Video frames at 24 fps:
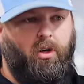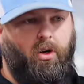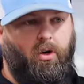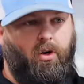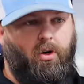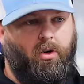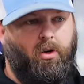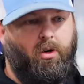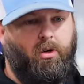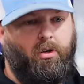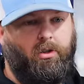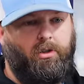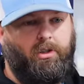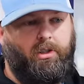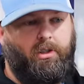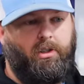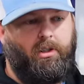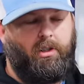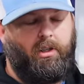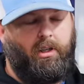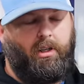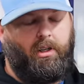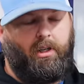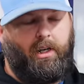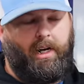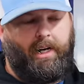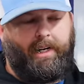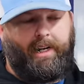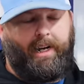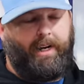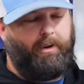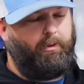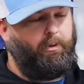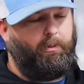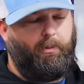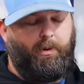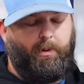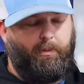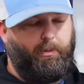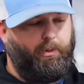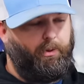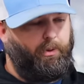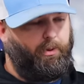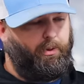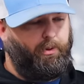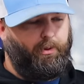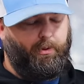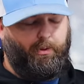cars, uh, I can't
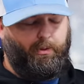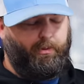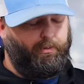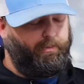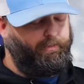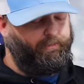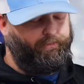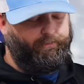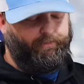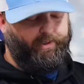remember